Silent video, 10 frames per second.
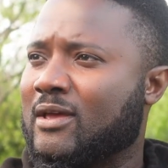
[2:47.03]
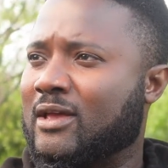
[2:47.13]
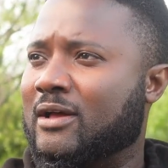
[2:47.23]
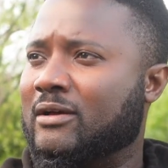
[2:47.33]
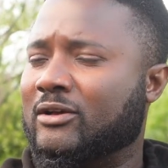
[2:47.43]

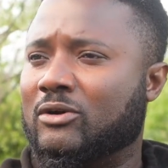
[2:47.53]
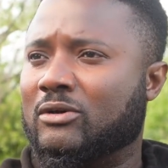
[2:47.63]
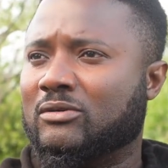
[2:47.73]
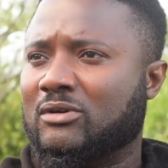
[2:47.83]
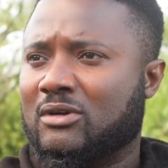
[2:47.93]
Yeah, you
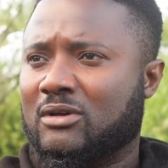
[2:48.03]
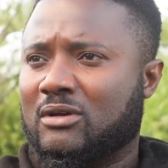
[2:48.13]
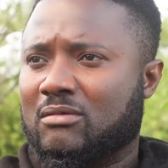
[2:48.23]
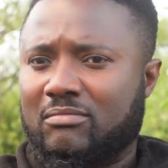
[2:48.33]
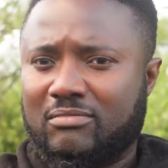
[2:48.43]
know,
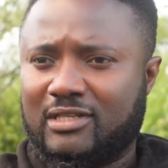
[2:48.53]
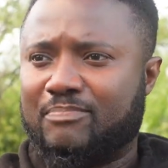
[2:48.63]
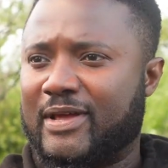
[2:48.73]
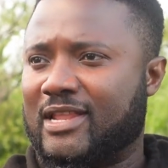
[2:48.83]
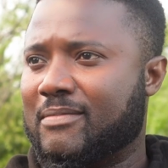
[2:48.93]
this
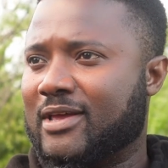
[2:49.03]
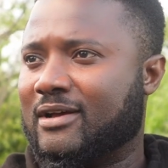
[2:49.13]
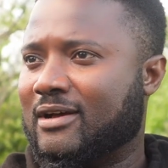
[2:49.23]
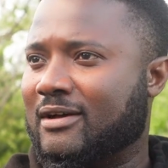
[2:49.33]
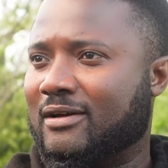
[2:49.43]
pandemic
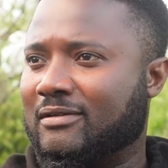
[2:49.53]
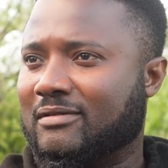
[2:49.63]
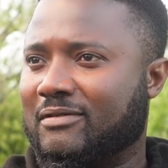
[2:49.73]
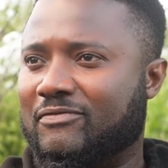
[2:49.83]
has